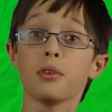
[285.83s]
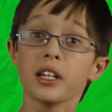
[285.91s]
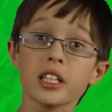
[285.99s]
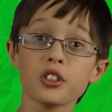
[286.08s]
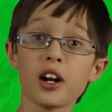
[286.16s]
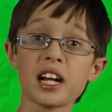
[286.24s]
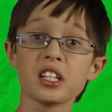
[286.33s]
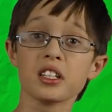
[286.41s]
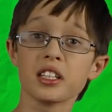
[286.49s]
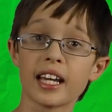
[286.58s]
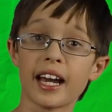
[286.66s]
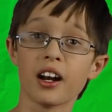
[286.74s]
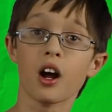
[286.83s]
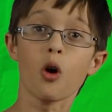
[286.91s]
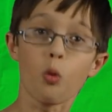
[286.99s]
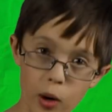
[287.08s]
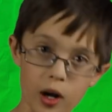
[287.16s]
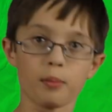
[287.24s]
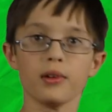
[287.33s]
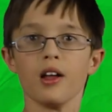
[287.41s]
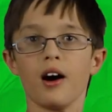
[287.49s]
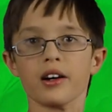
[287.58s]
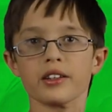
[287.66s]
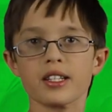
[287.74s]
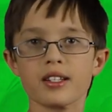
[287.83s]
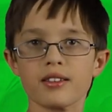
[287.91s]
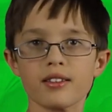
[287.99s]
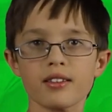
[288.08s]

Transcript: putting trash in the can where it belongs.